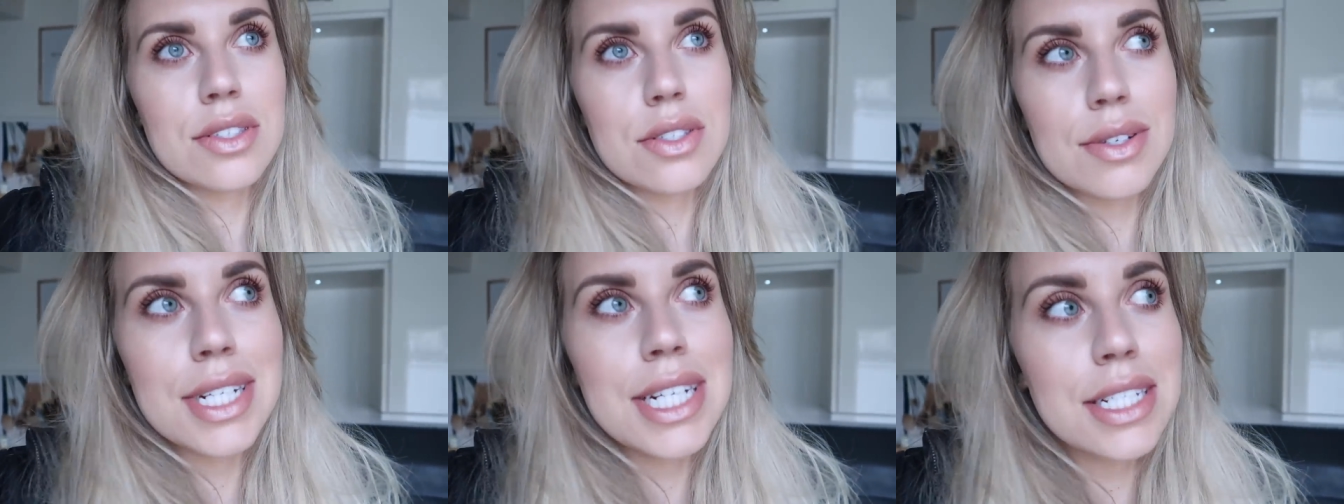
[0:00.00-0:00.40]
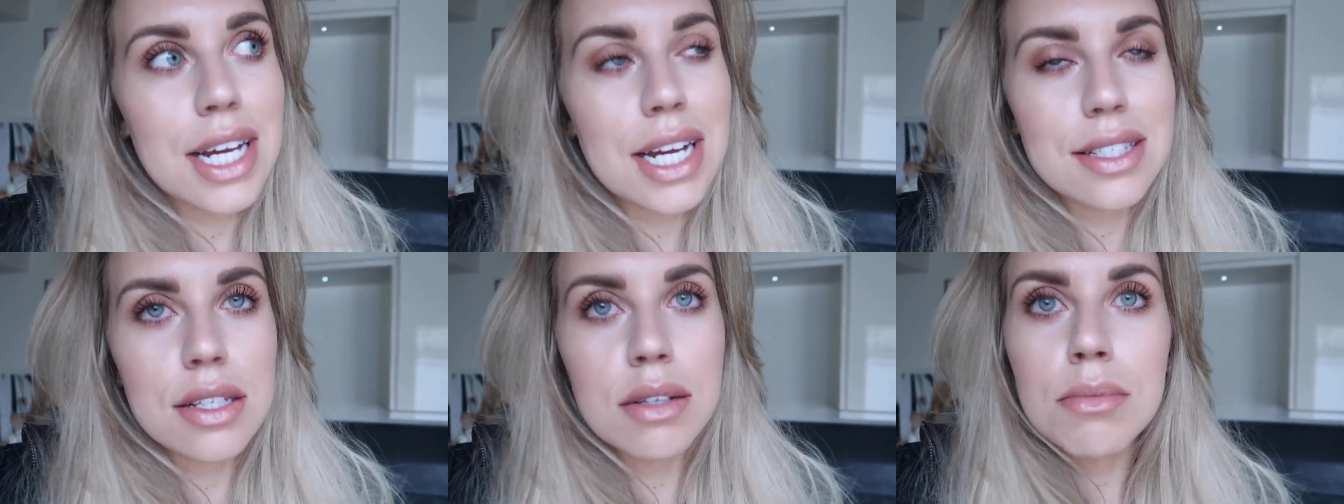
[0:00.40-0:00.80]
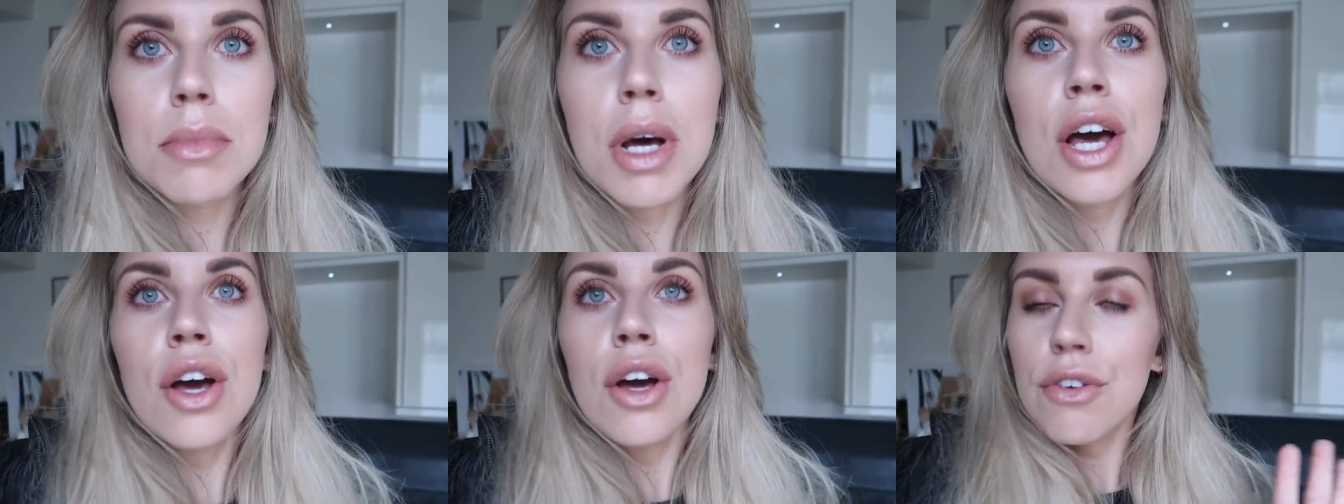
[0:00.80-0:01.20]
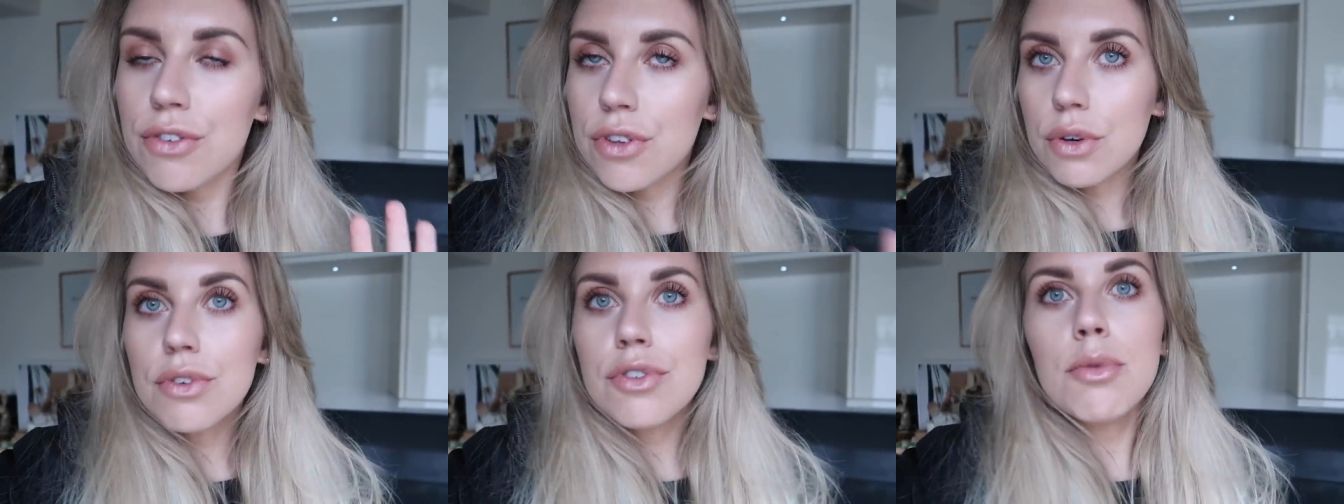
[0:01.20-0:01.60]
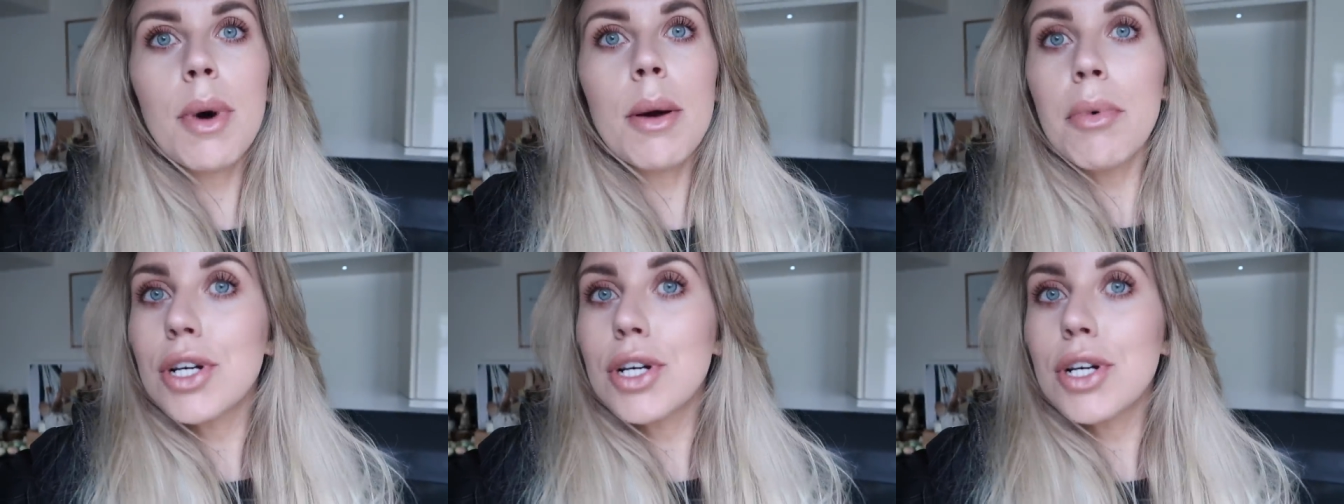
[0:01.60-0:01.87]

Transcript: So I need to get some fuel for my